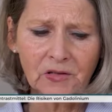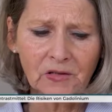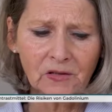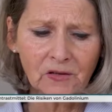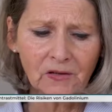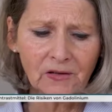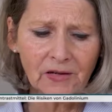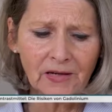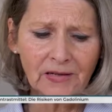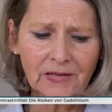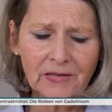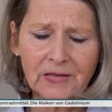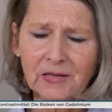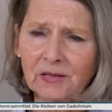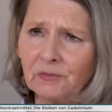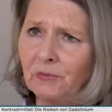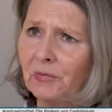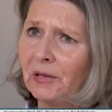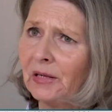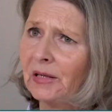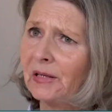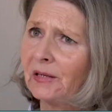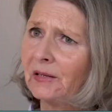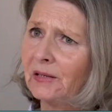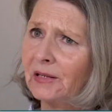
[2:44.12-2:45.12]
Now it
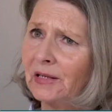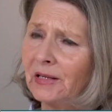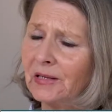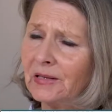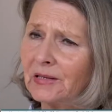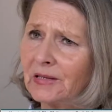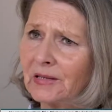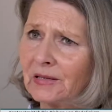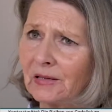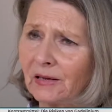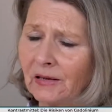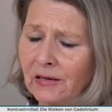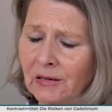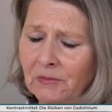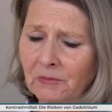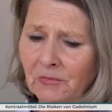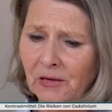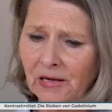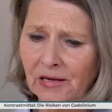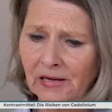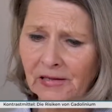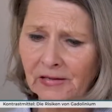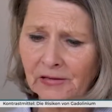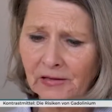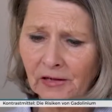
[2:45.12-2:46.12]
makes me
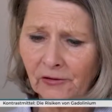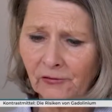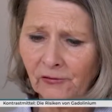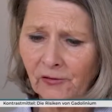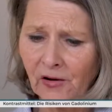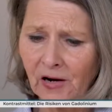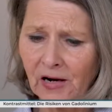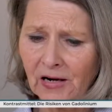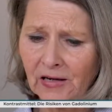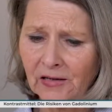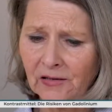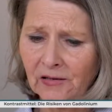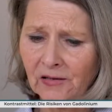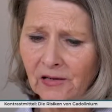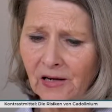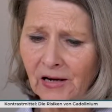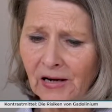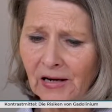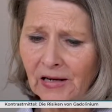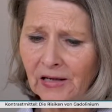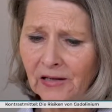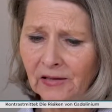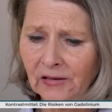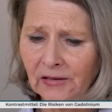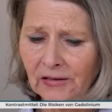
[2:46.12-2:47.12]
investigate the
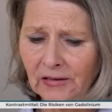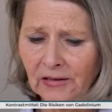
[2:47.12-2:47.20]
question